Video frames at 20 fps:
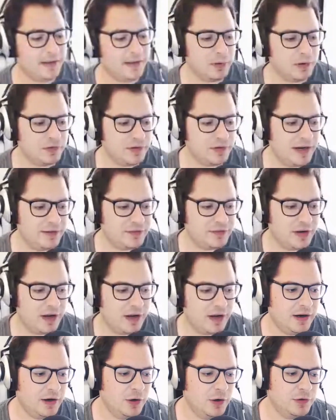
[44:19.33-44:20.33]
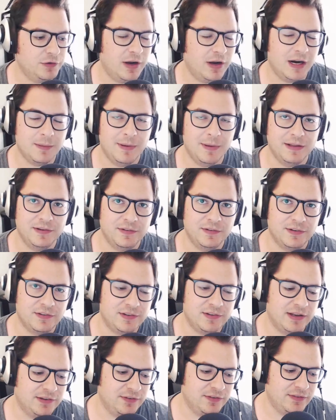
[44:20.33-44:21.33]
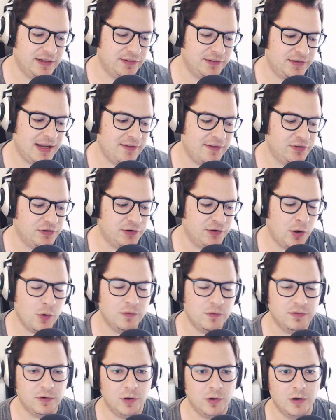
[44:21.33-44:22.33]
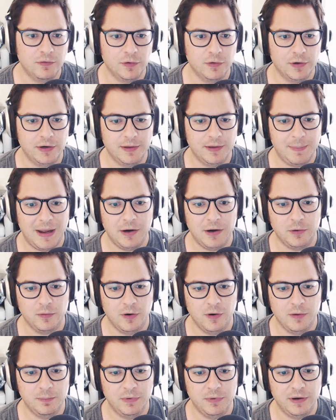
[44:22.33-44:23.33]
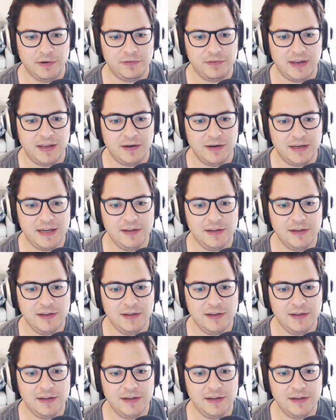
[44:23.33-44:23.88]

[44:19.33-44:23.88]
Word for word: a person I've ta- heard talk about this extensively is Kevin Tofel over at About Chromebooks, oh, yeah. and